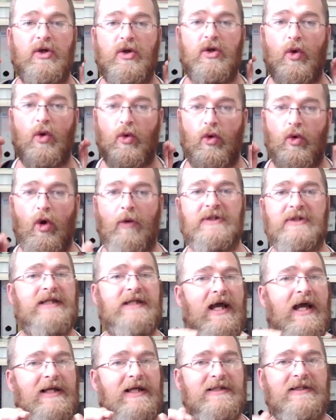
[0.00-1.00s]
stats and
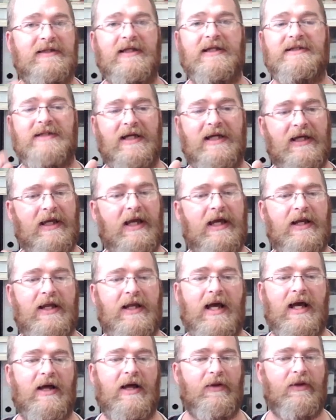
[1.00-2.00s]
things like that, how
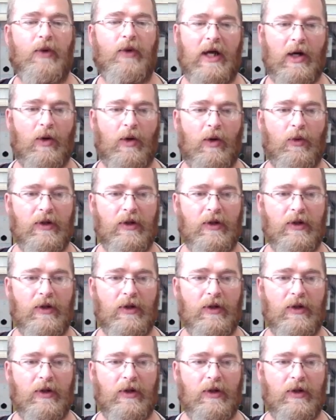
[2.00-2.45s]
well they'll do.